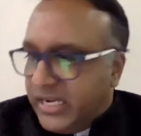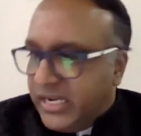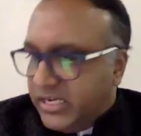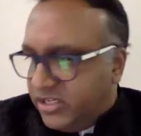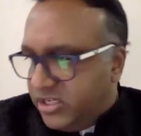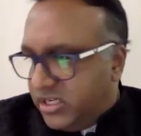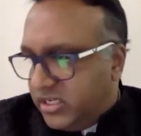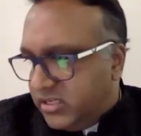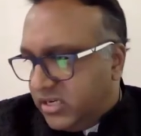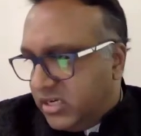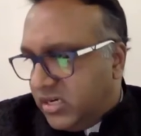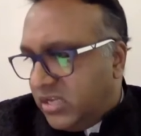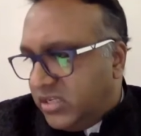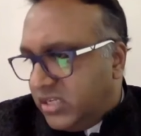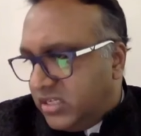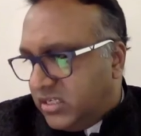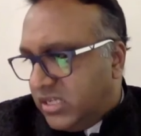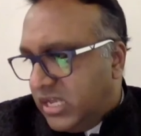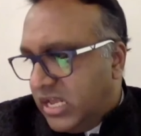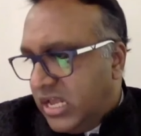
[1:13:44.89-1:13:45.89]
And she has written
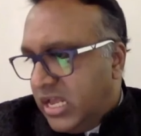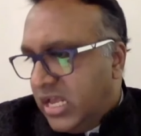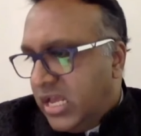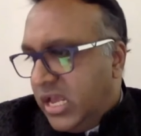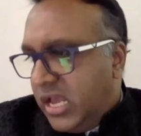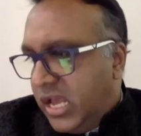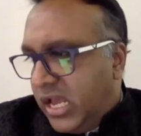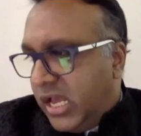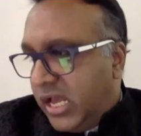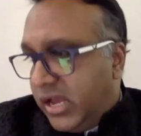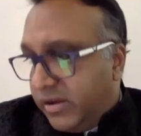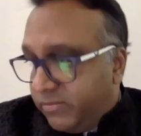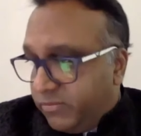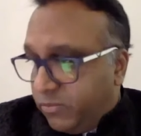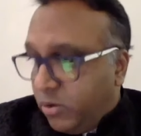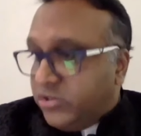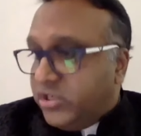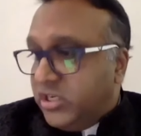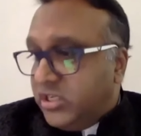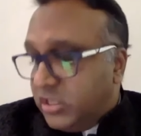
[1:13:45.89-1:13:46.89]
this,
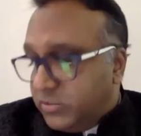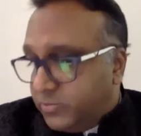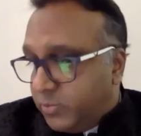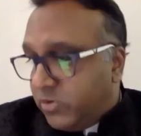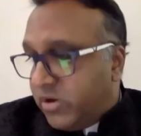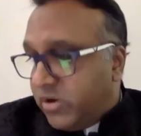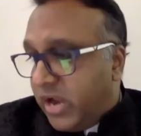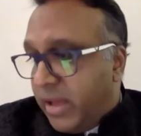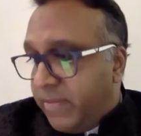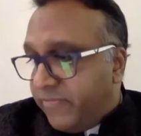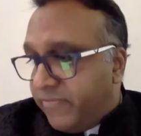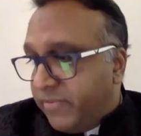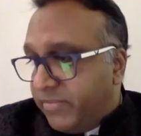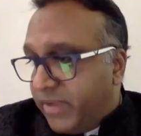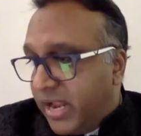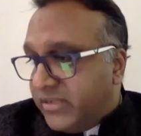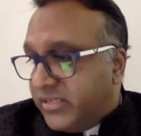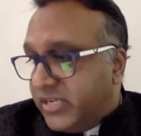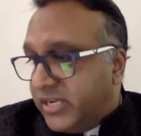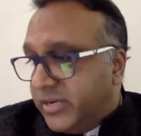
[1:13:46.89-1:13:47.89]
watching this program from
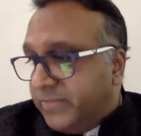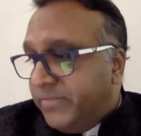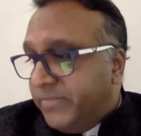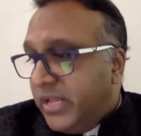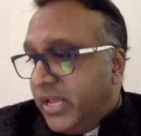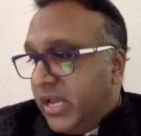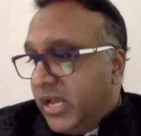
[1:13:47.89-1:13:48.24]
London.